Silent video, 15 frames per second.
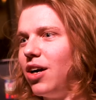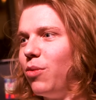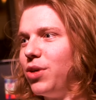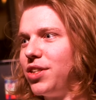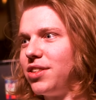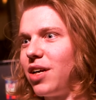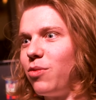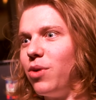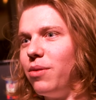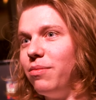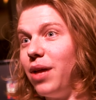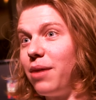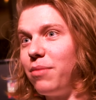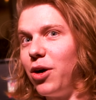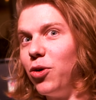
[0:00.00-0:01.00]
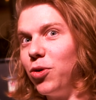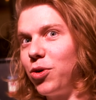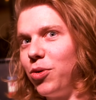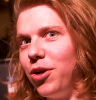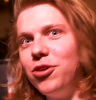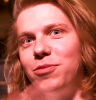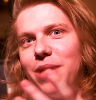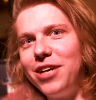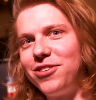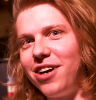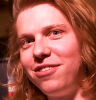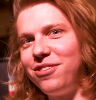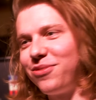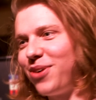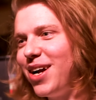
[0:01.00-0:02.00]
which is like what my whole career is based
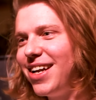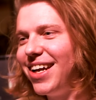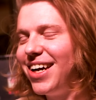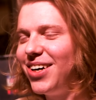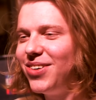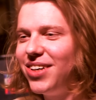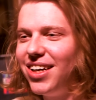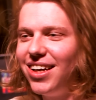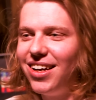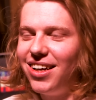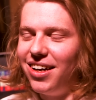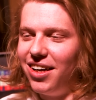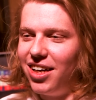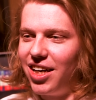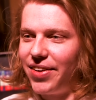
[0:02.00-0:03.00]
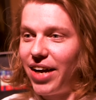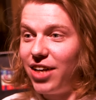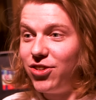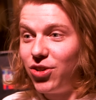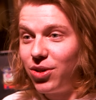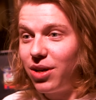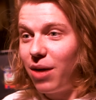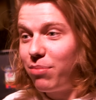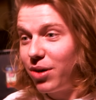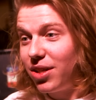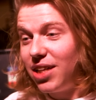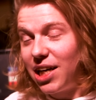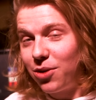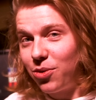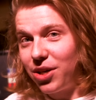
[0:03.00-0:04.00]
off of right now. I put a
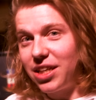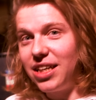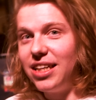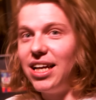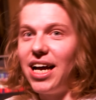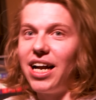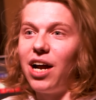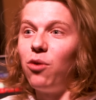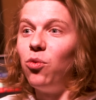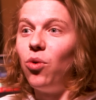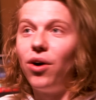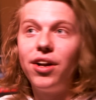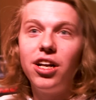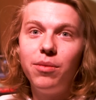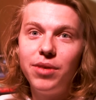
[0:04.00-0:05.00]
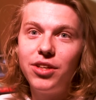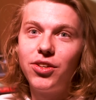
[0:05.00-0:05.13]
lot of work into that, and I wanted to be